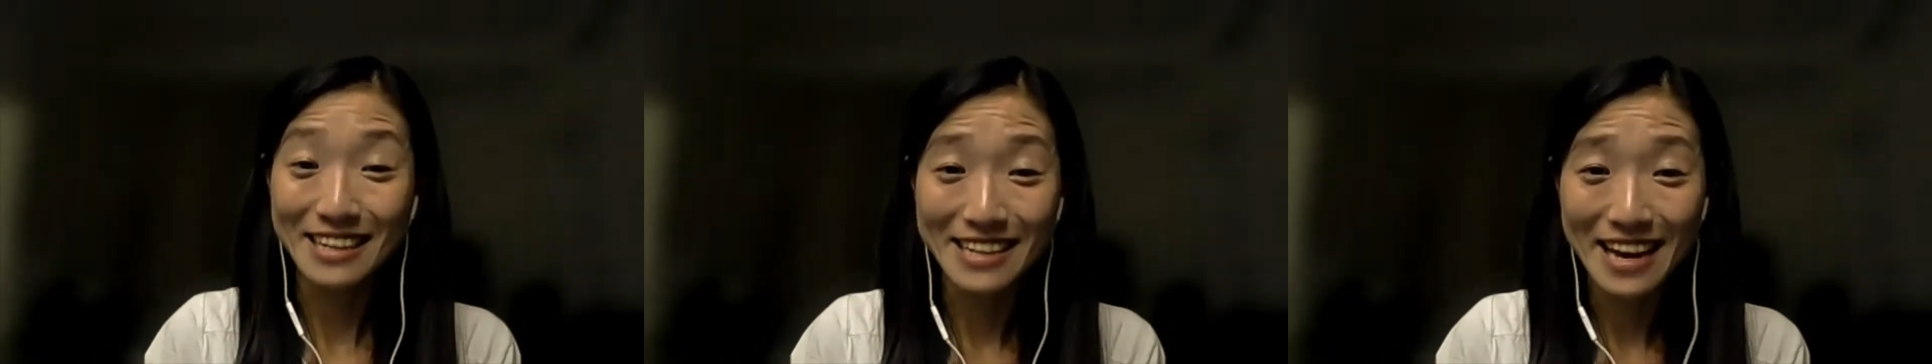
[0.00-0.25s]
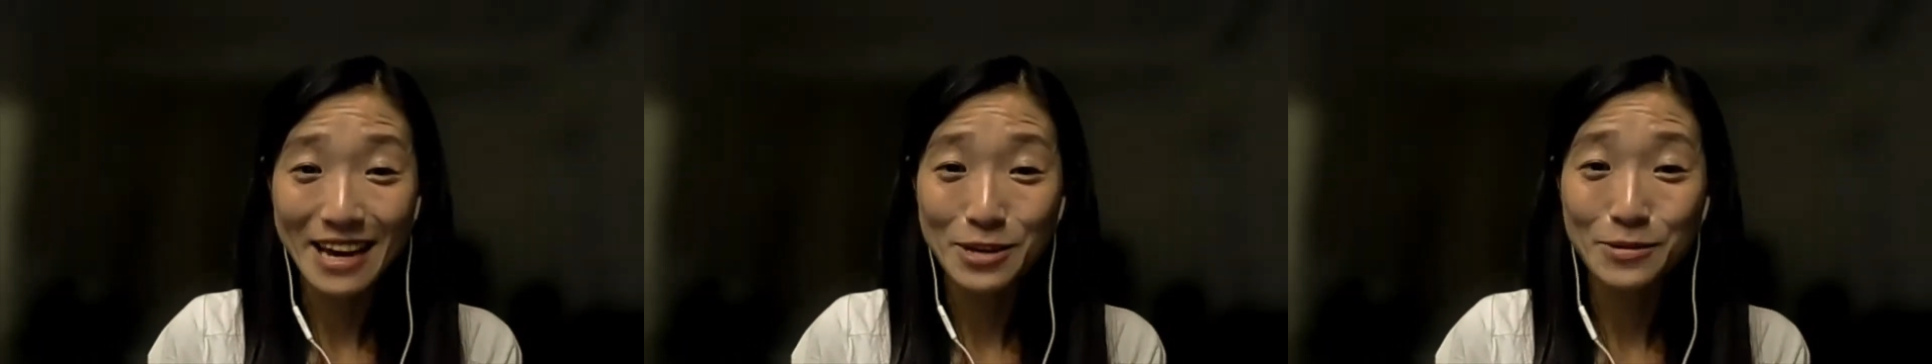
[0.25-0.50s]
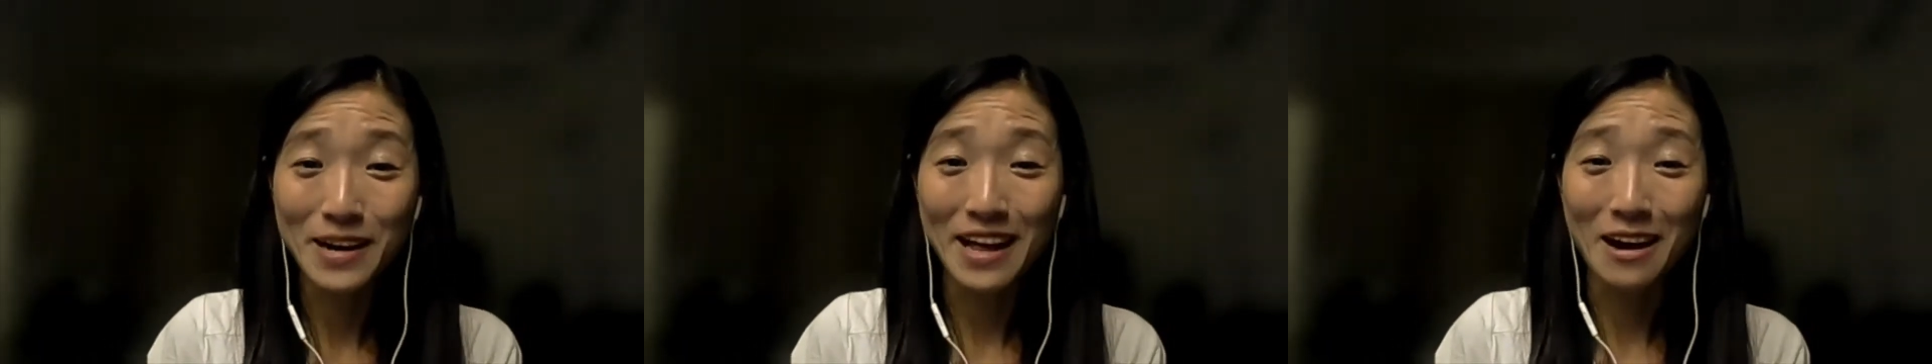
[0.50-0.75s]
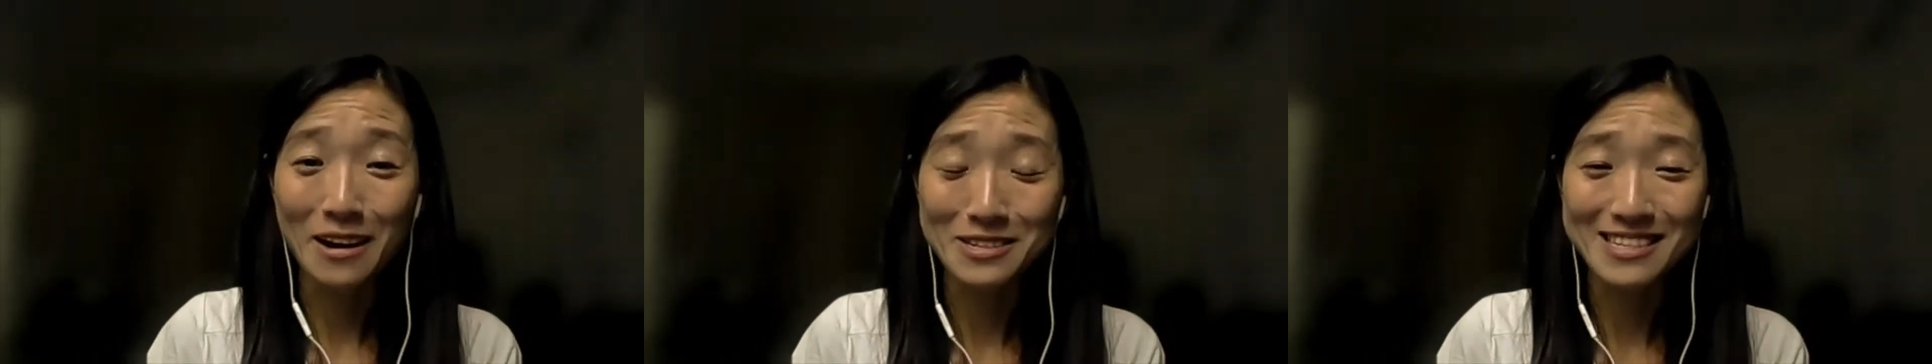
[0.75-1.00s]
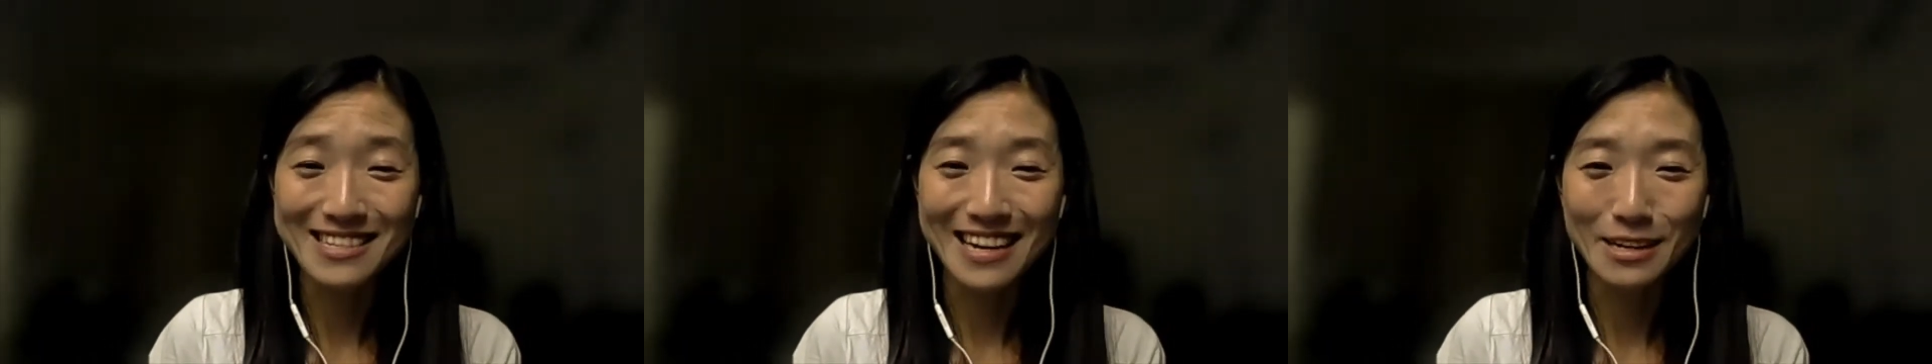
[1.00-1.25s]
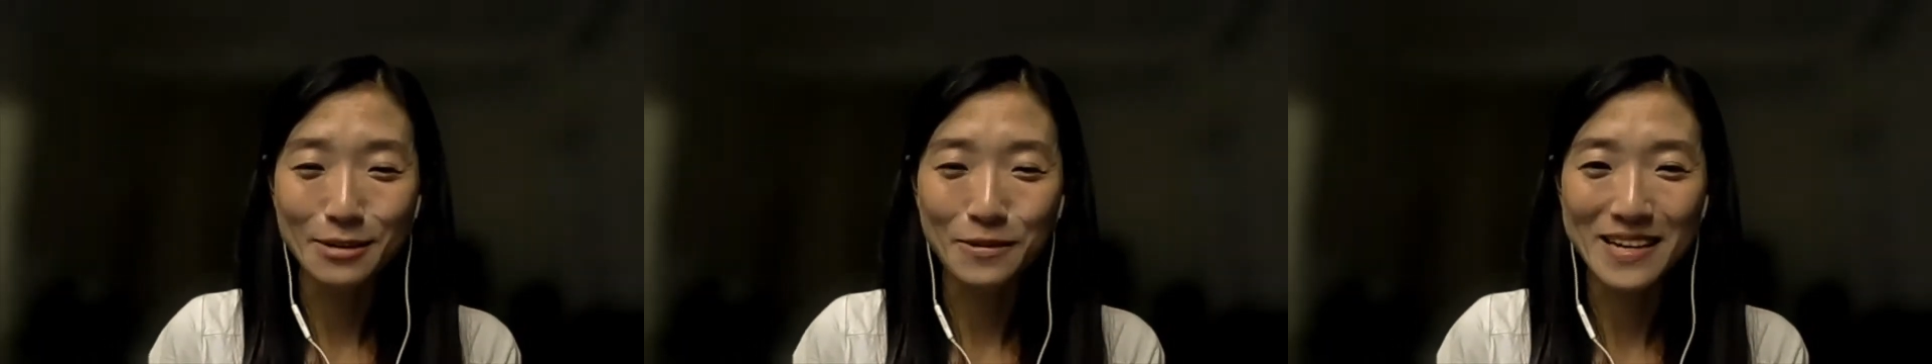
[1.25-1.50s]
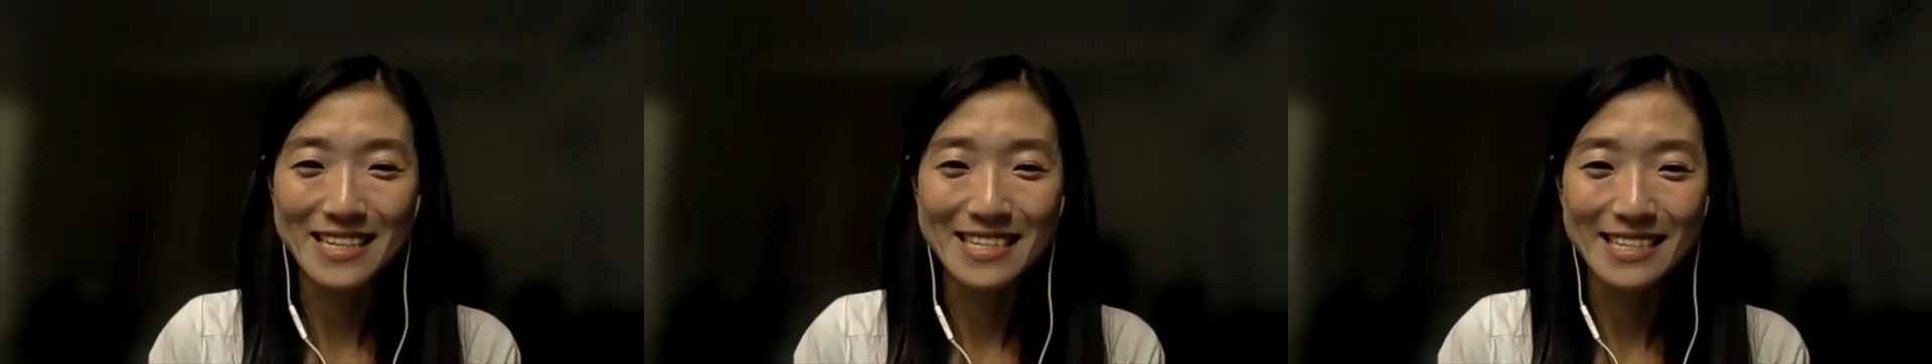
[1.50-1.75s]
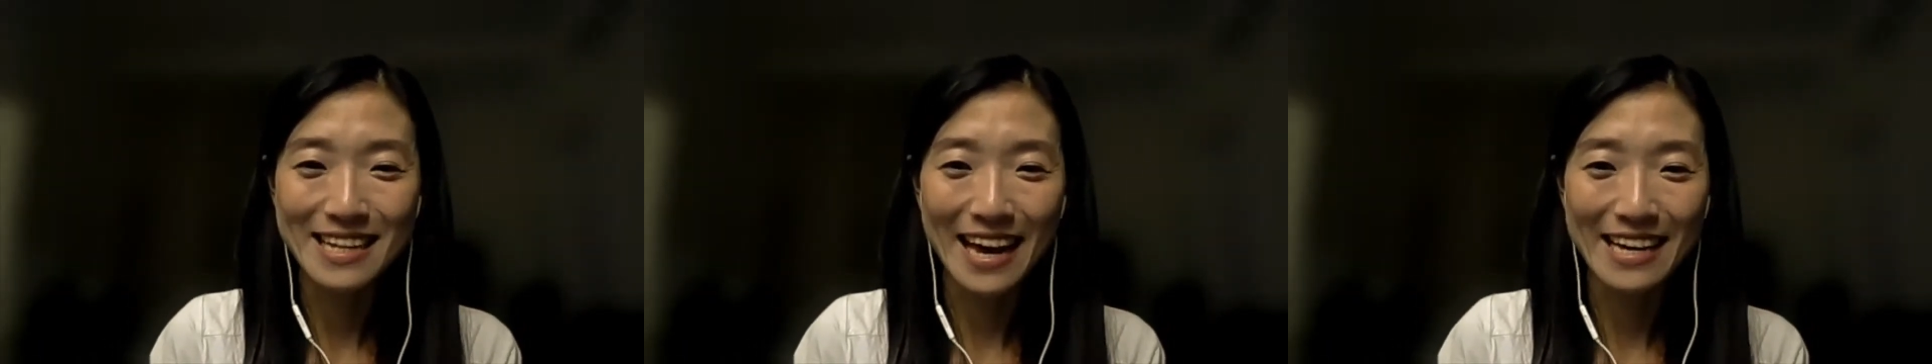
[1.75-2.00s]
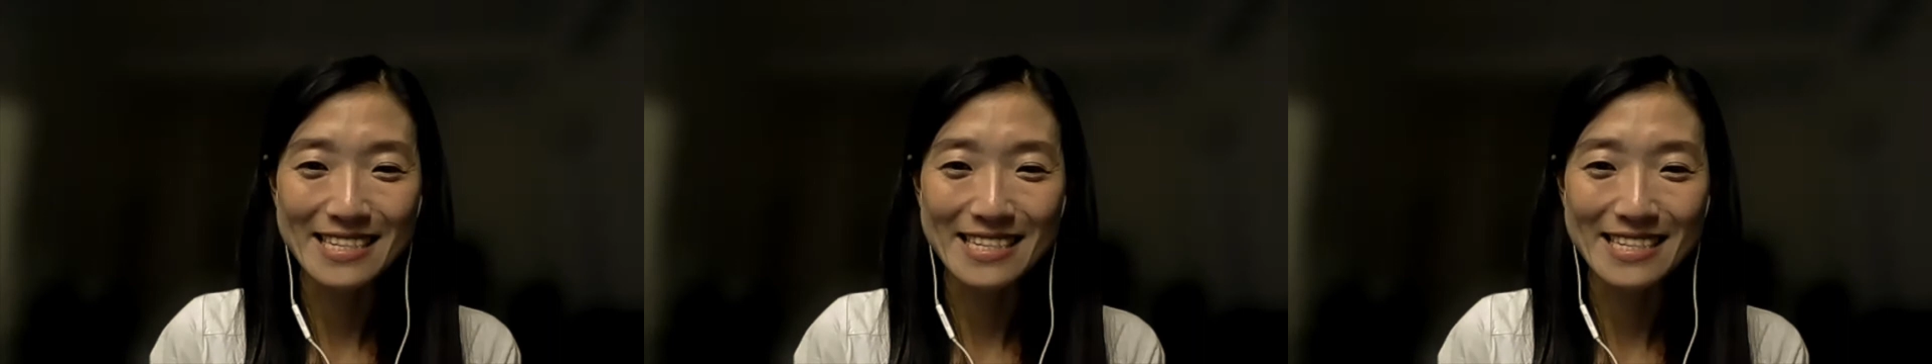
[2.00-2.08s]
today you can understand Huijing